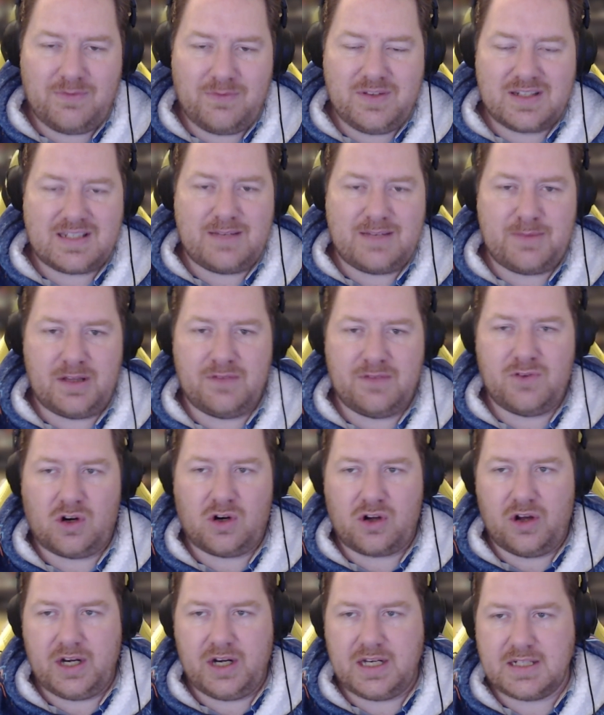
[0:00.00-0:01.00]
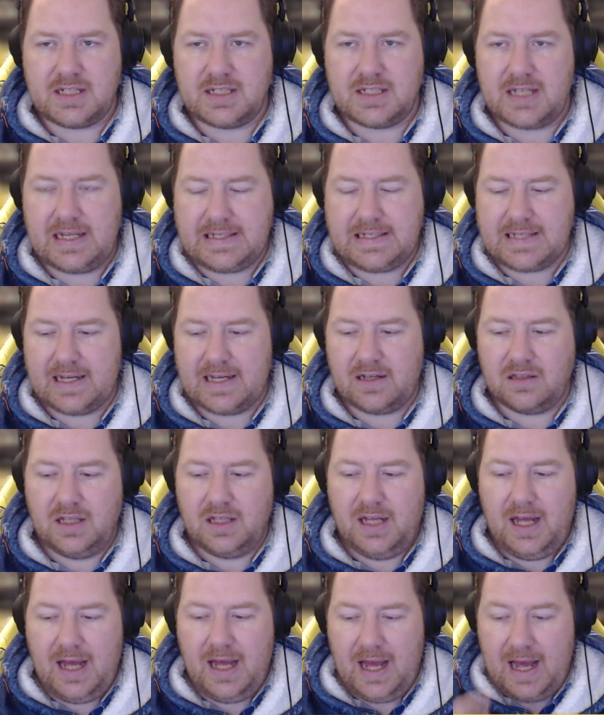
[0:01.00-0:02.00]
obviously, but they're not gone into detail,
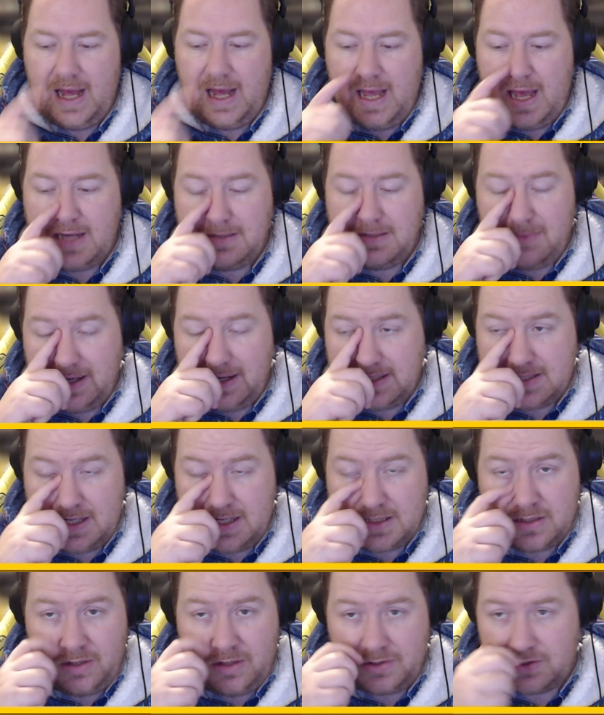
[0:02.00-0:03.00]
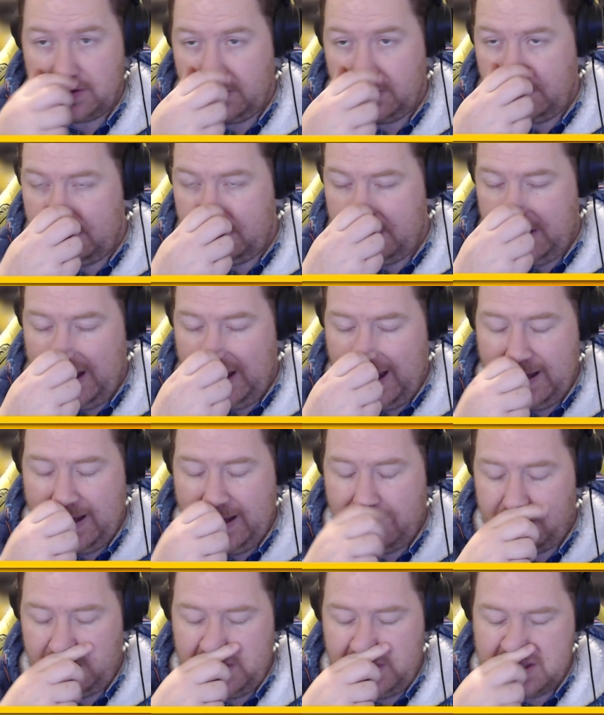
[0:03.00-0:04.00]
and it makes sense not to.
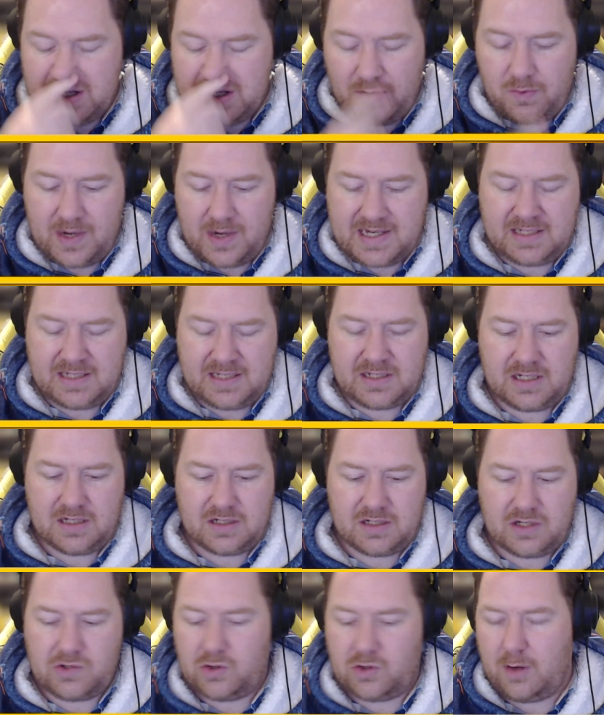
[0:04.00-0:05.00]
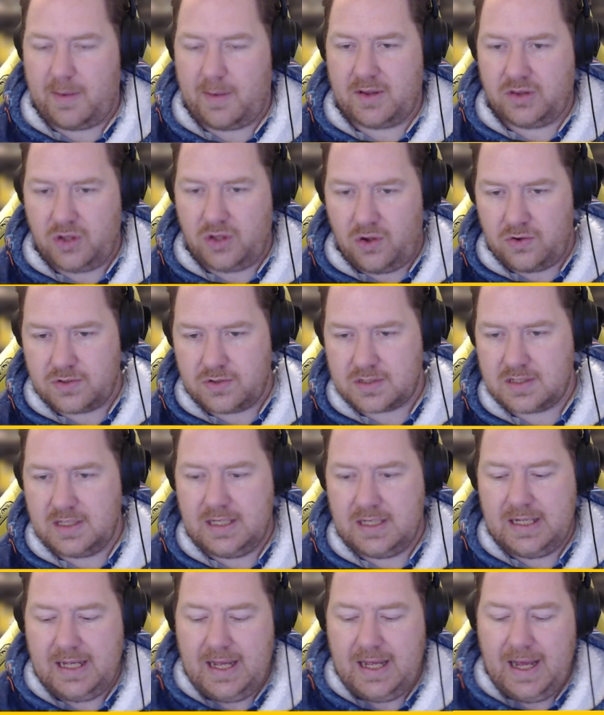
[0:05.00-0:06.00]
There's no reason to talk about those
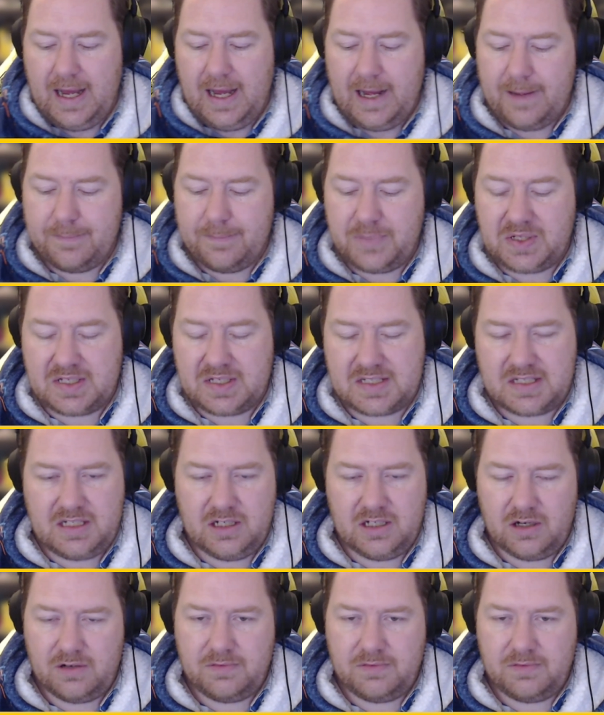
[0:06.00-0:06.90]
because,